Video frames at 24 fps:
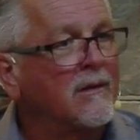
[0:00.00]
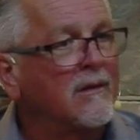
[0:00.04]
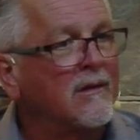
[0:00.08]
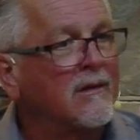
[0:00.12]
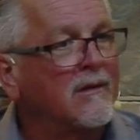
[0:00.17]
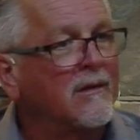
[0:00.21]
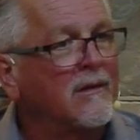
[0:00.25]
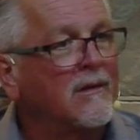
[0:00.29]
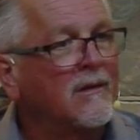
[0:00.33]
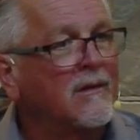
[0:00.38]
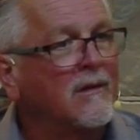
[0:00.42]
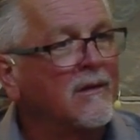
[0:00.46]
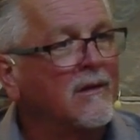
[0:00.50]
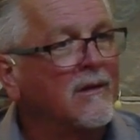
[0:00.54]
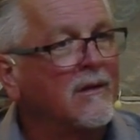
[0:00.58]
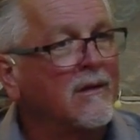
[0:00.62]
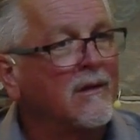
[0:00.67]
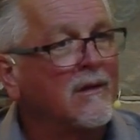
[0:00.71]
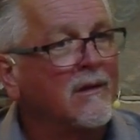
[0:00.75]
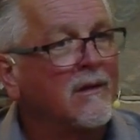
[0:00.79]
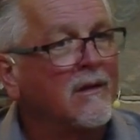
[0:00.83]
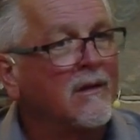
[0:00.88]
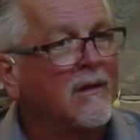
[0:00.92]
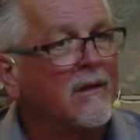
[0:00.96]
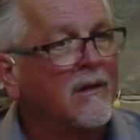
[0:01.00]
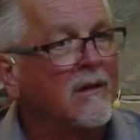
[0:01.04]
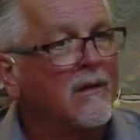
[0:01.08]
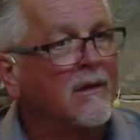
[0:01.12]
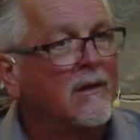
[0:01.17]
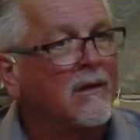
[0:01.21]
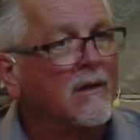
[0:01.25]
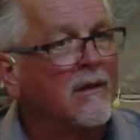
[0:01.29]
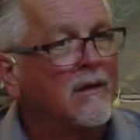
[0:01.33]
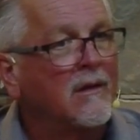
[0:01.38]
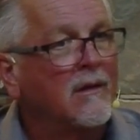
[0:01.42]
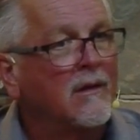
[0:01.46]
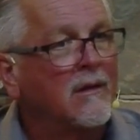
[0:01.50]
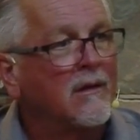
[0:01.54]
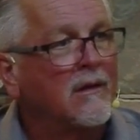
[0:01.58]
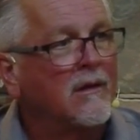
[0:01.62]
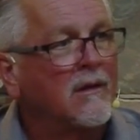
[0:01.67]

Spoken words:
(silence)